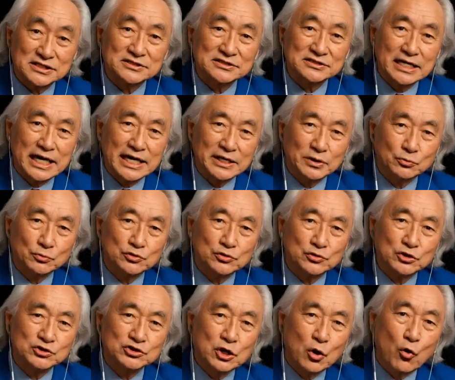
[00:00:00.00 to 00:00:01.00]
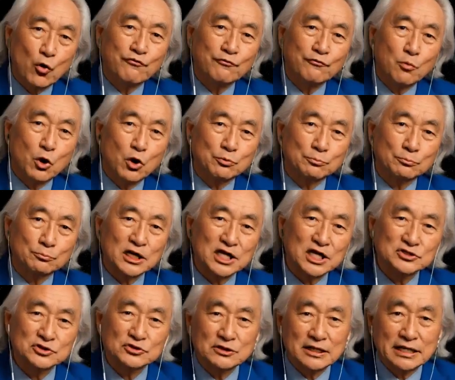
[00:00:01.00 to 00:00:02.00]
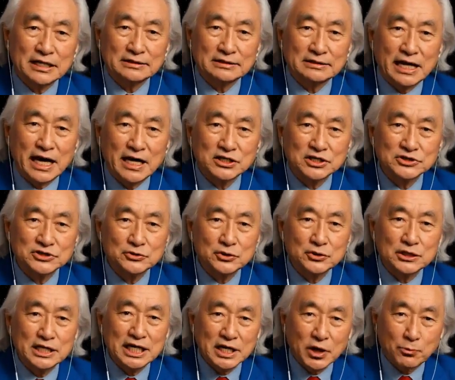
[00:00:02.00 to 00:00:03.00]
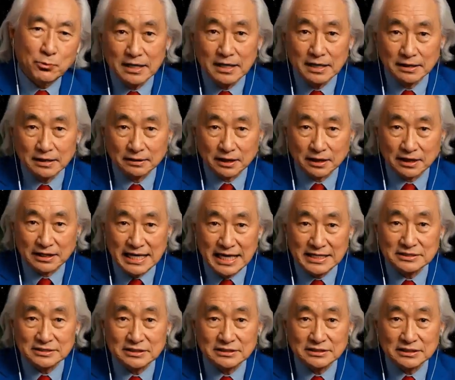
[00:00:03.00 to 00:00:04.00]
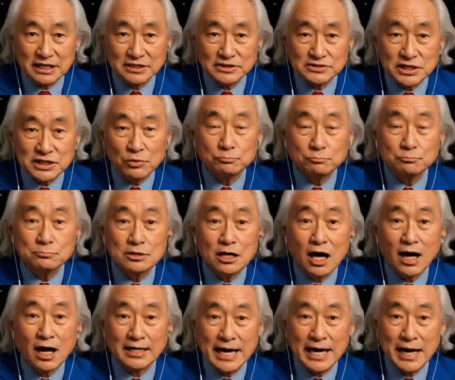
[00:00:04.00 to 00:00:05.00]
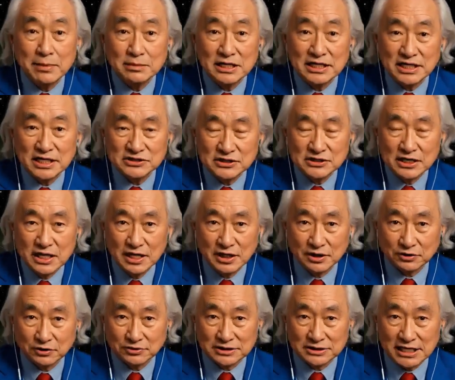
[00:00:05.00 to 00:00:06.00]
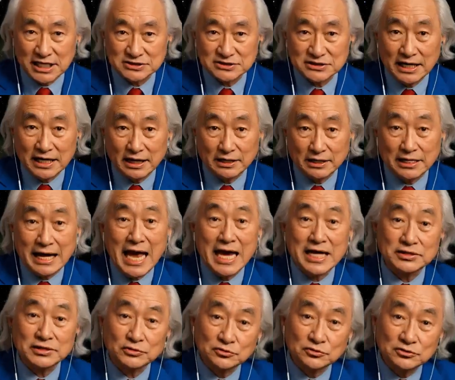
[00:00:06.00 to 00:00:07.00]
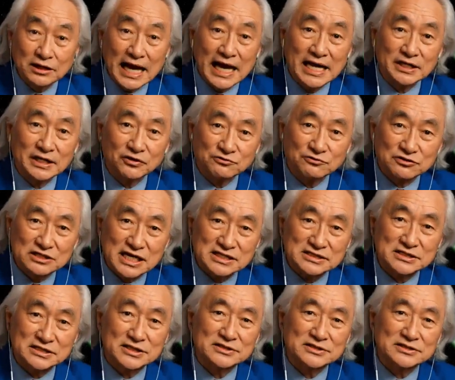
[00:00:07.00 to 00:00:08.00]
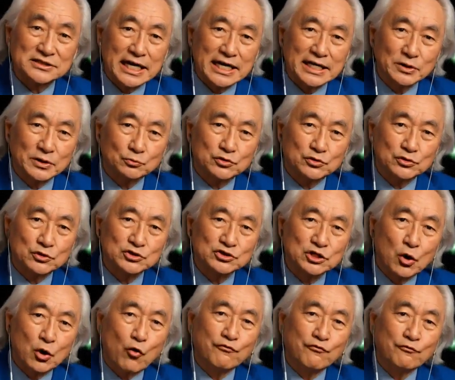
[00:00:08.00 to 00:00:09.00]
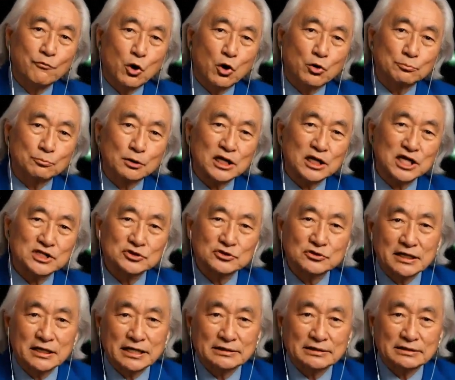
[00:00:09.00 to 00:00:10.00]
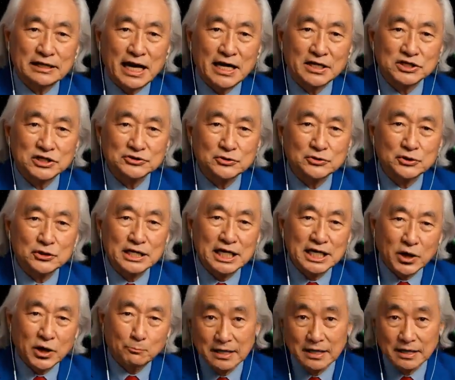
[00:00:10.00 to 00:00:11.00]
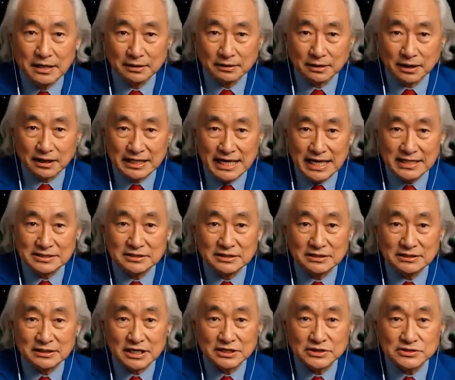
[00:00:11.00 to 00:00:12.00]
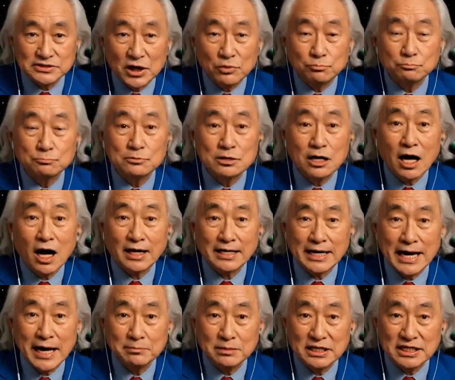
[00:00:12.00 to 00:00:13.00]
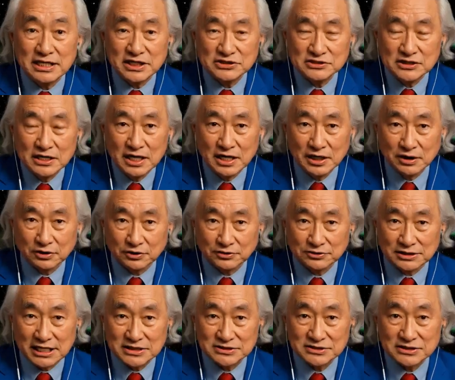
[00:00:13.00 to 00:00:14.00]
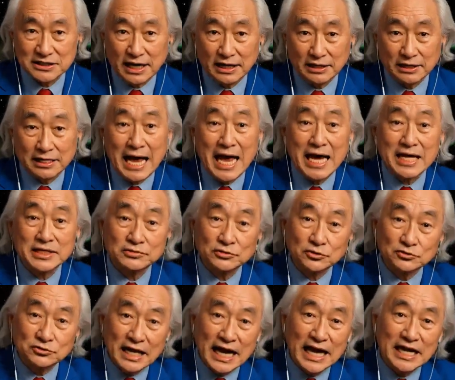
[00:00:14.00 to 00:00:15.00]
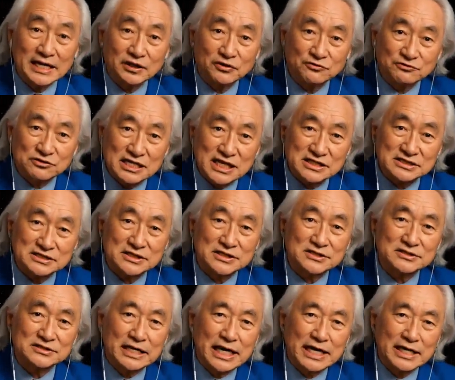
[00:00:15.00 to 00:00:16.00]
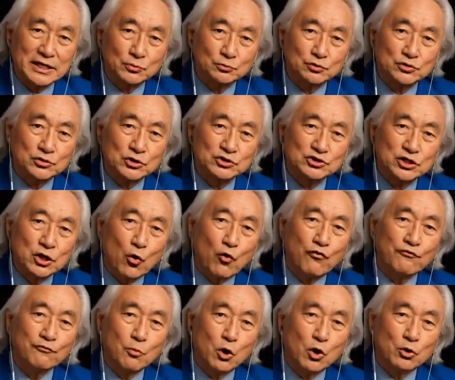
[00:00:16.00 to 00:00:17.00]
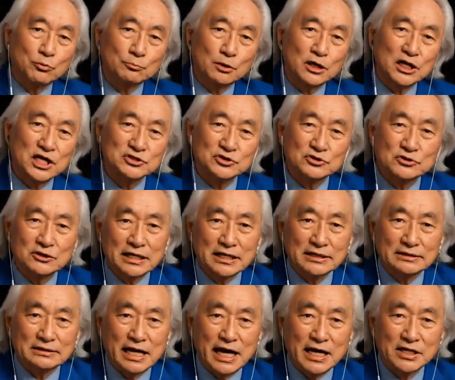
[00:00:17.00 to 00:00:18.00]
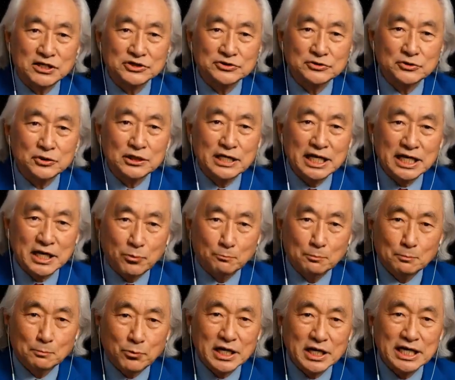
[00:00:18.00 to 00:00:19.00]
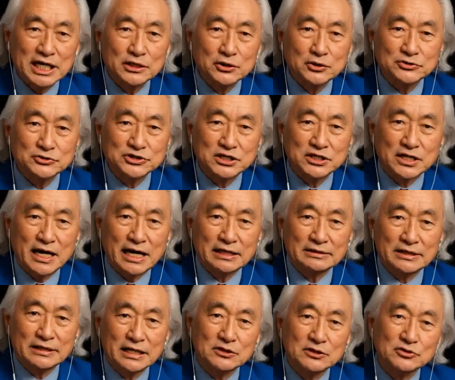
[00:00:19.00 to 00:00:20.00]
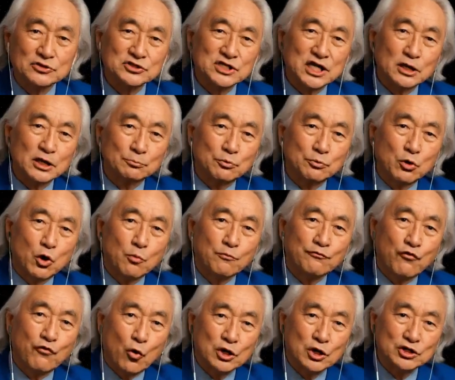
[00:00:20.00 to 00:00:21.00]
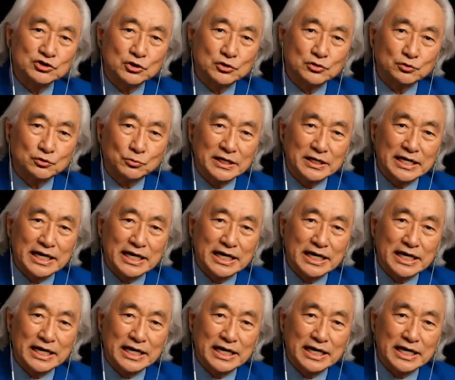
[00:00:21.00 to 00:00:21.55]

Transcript: a deeply fascinating story. We have been tracking 3I Atlas since July 2025. It was officially spotted by the Asteroid Terrestrial Impact Last Alert System, or ATLAS, which is actually a bunch of telescopes all around the world in places like Hawaii, Chile, and South Africa. What they do is stare at the night sky and look for moving objects.